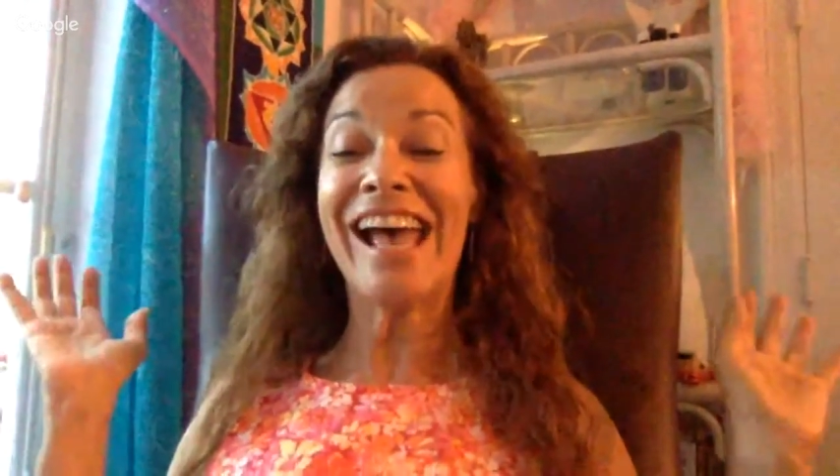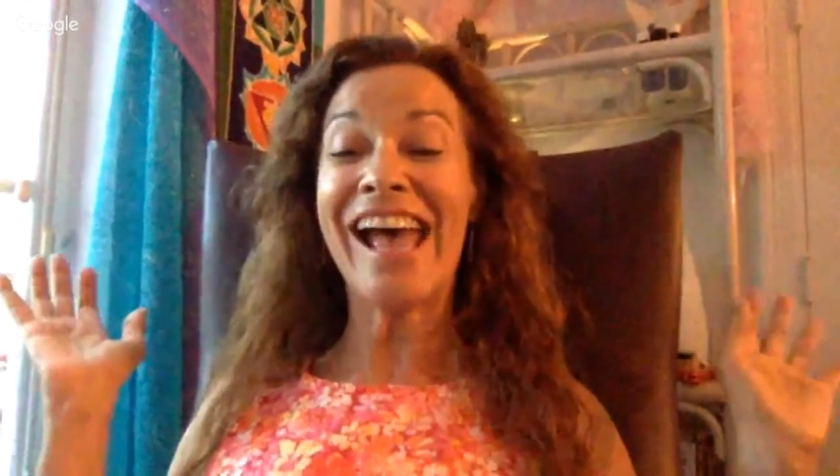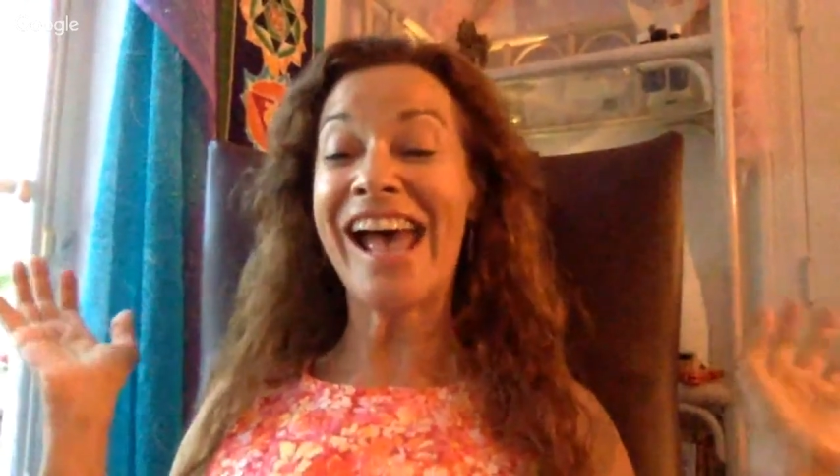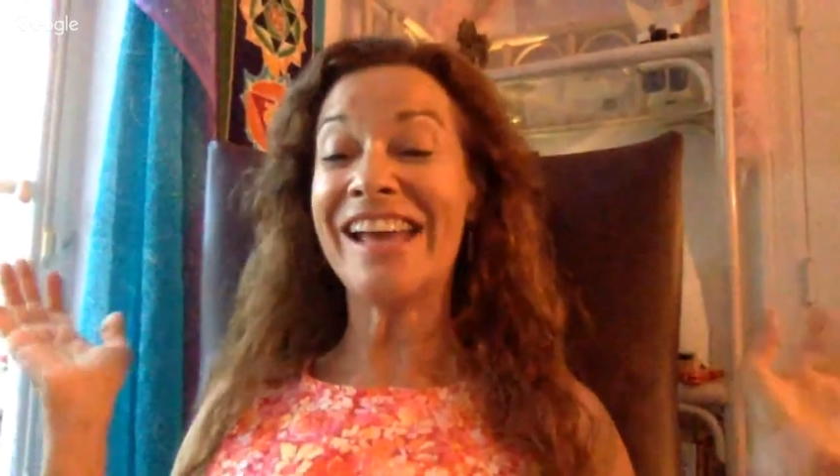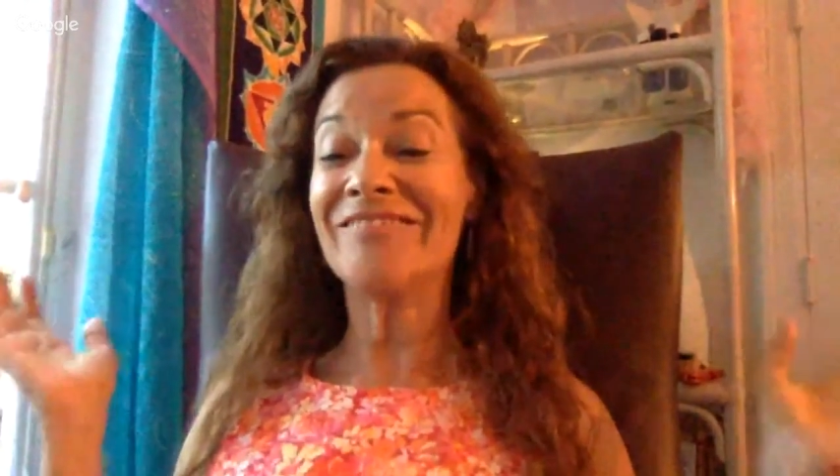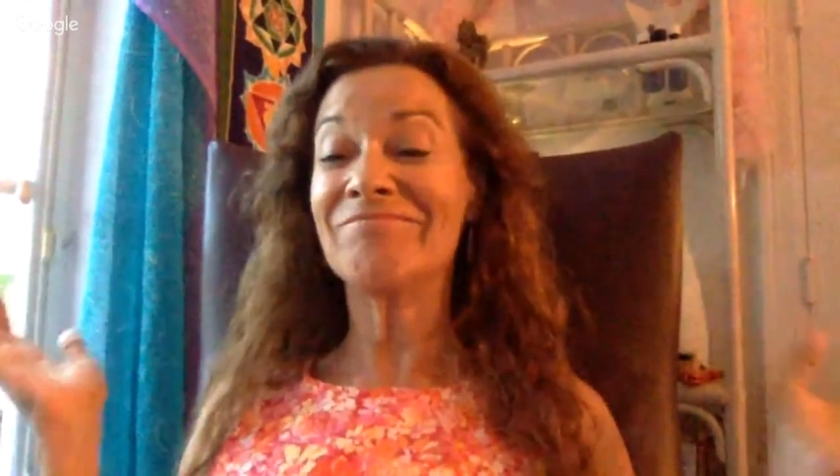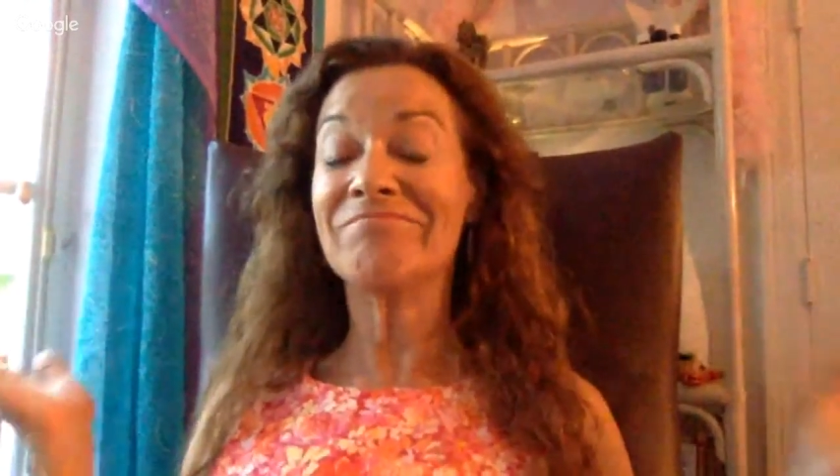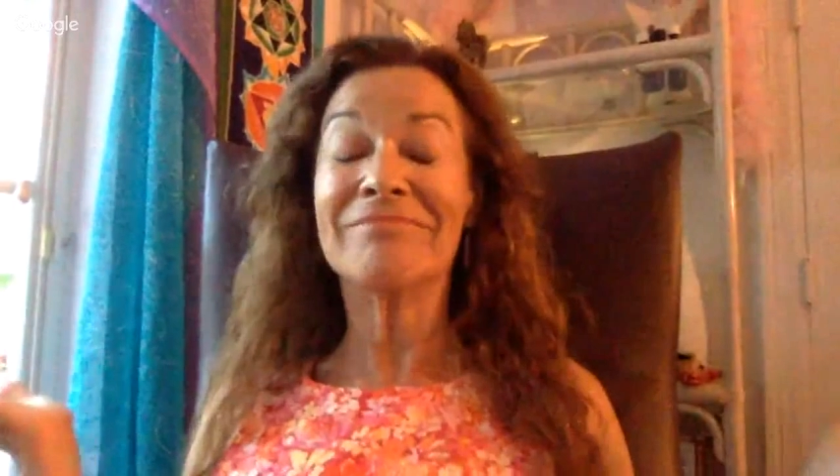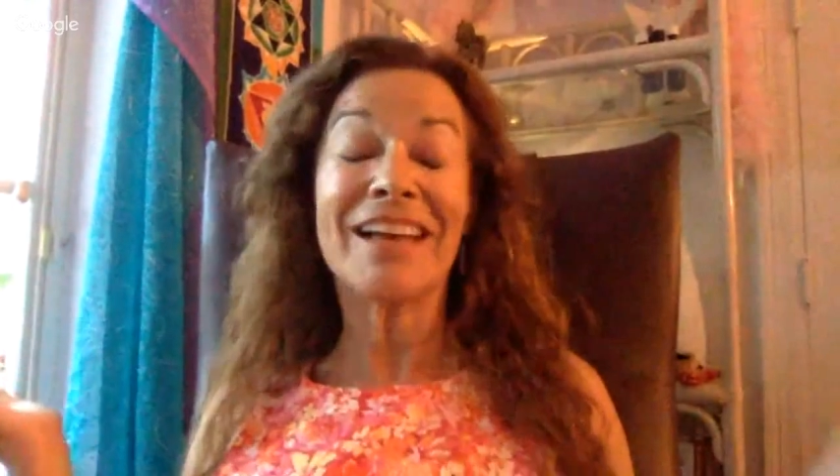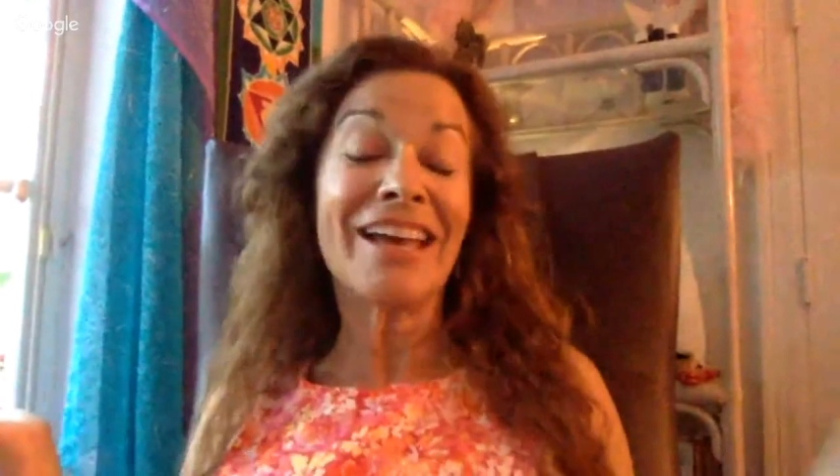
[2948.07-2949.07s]
and
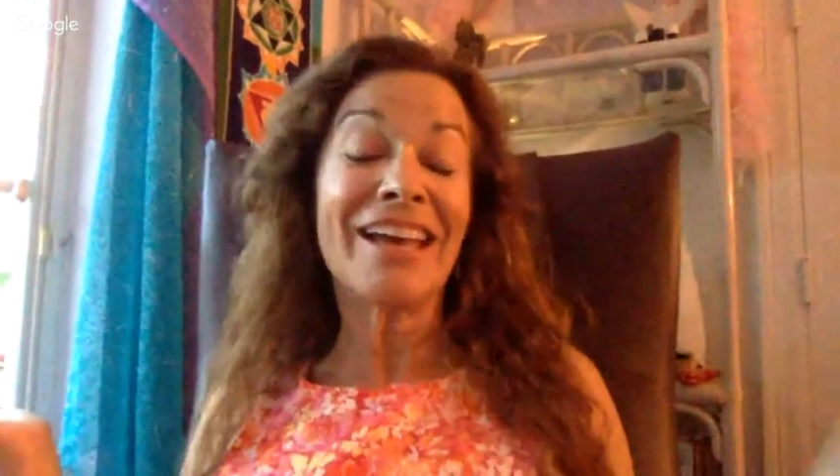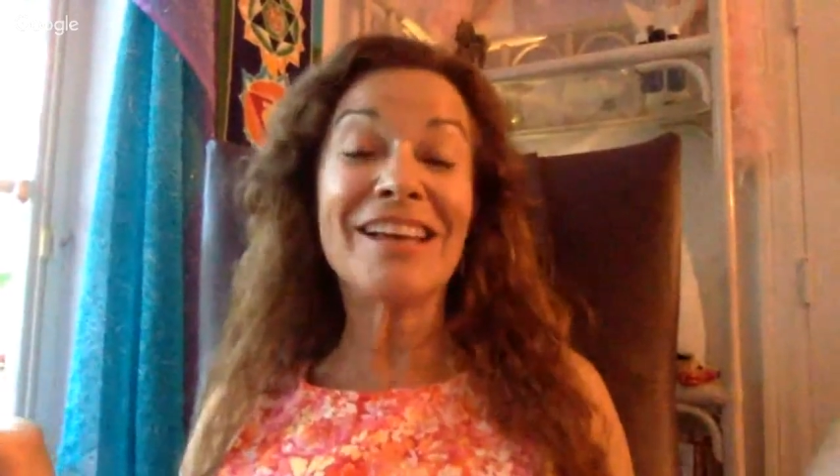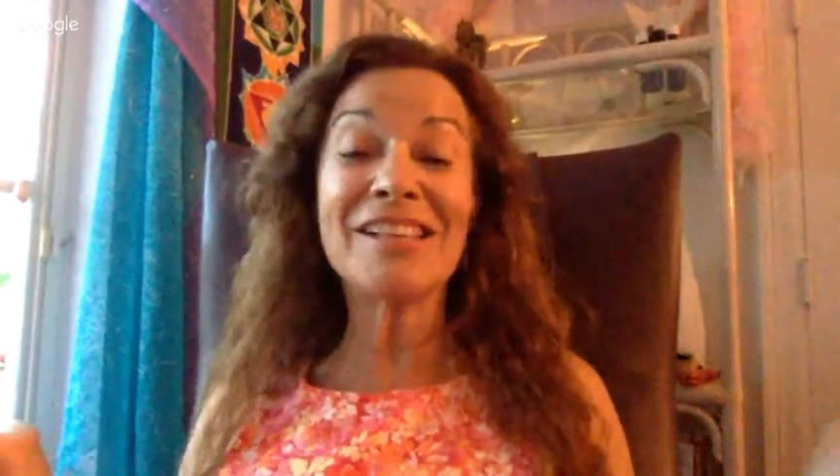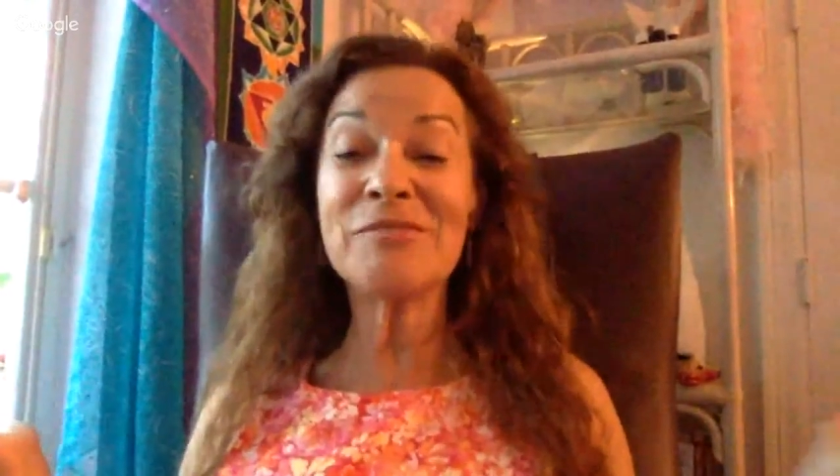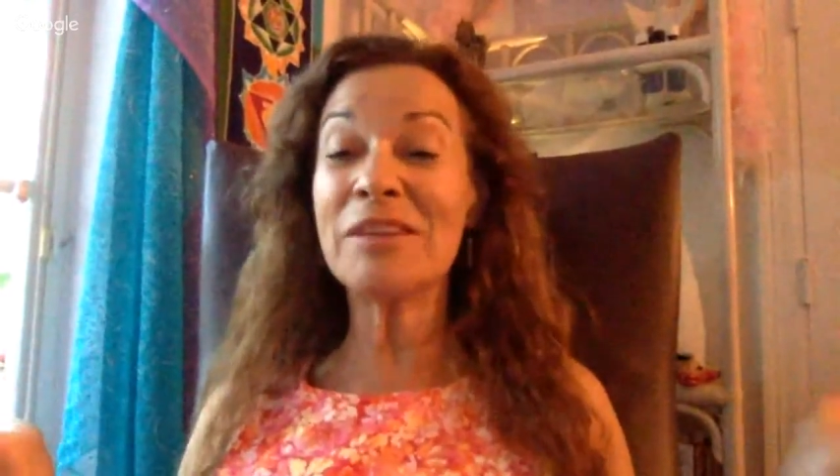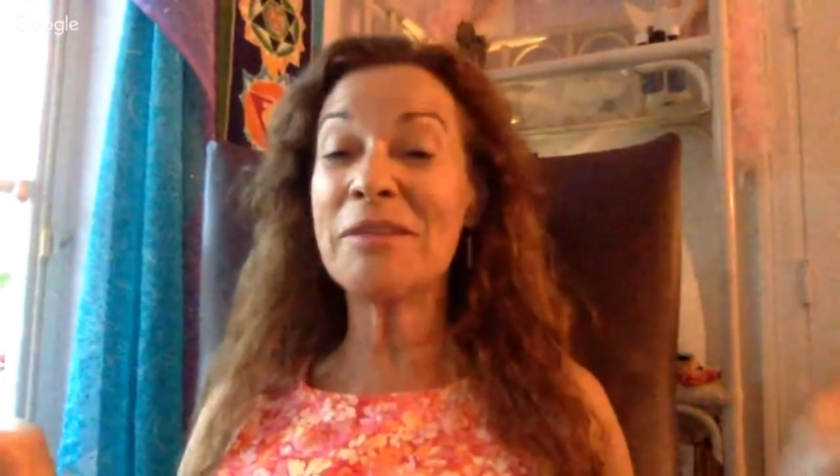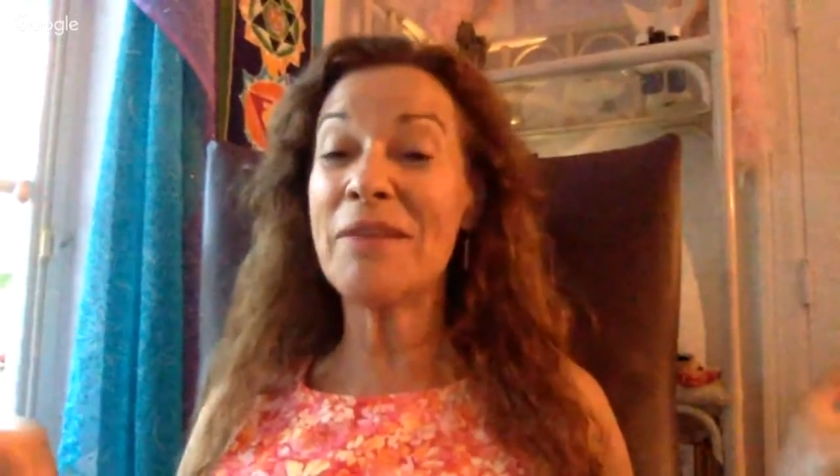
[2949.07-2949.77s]
it doesn't really